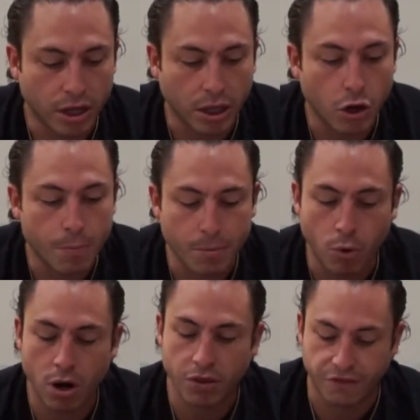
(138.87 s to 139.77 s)
a little bit
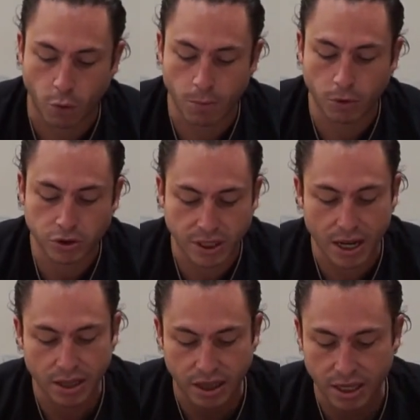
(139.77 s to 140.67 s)
more on the formal side
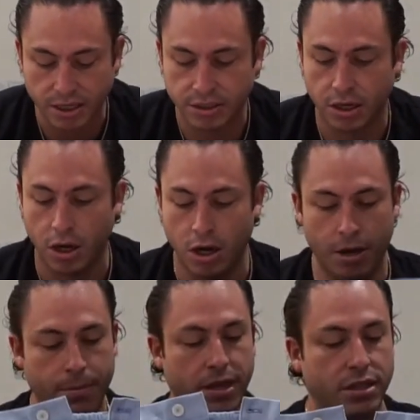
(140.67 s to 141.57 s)
of things.
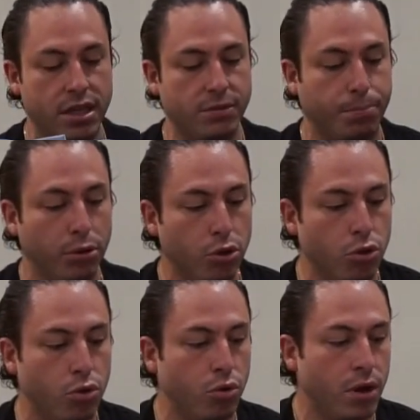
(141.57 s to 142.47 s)
It's these
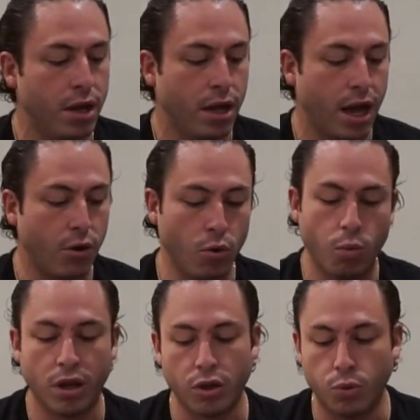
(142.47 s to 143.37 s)
blue, I don't know
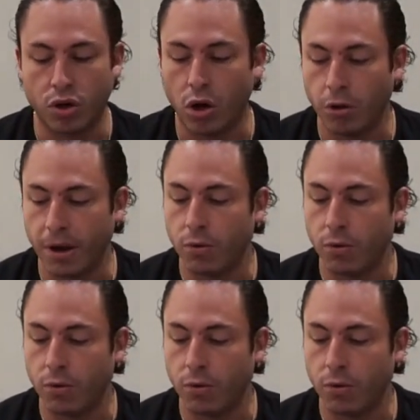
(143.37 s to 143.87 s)
what you would call them,